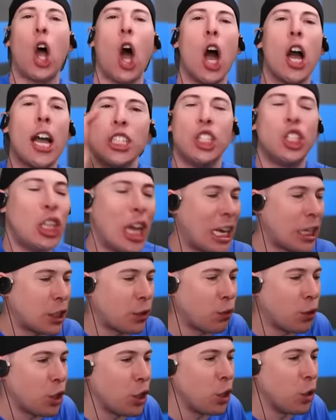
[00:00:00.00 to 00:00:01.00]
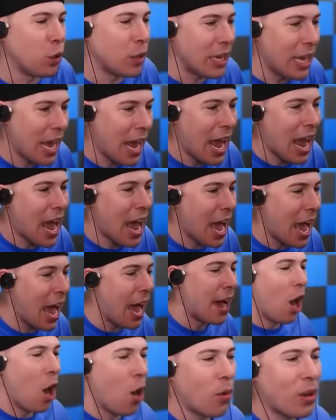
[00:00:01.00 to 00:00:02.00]
dog just for you. Yeah.
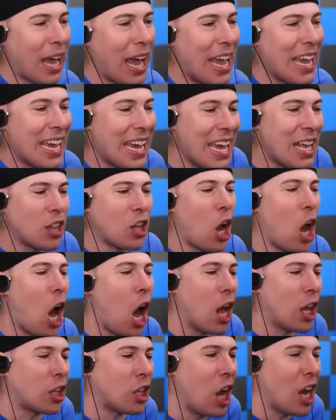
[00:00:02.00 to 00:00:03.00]
Okay, eat the hot